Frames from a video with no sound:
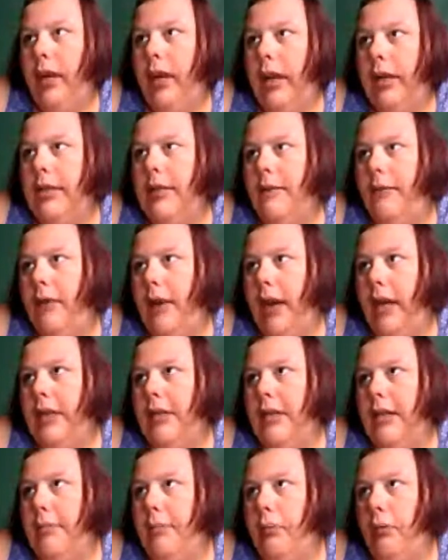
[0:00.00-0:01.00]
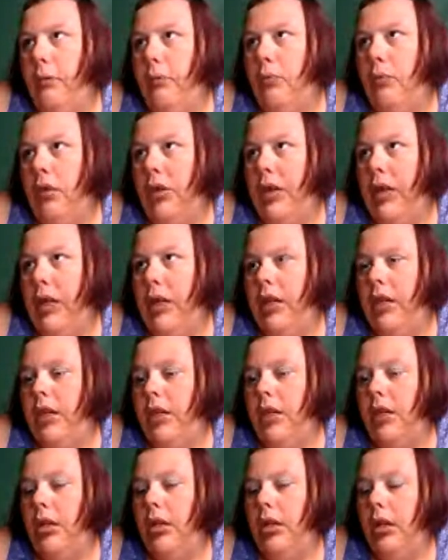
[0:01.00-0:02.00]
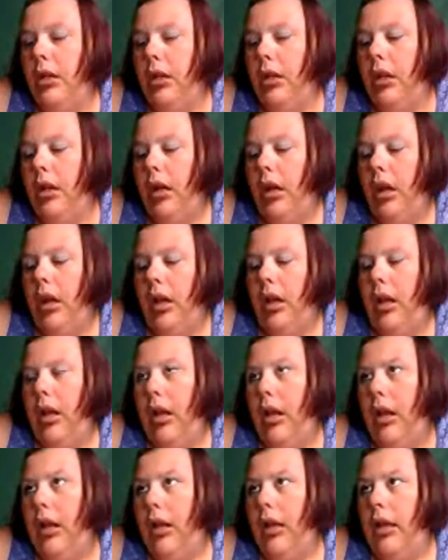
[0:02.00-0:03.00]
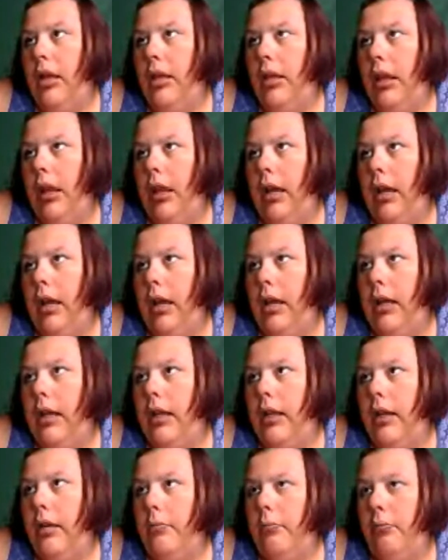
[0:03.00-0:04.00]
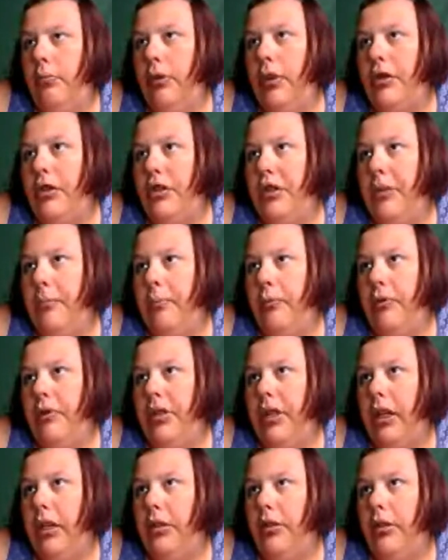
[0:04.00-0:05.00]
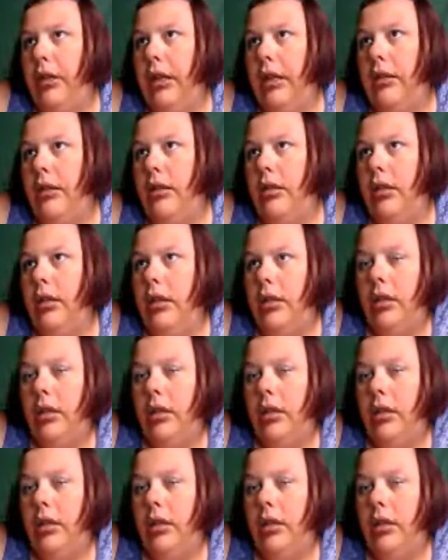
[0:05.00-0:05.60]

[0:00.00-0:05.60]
has a fine tip on one end and a brush tip on the other end.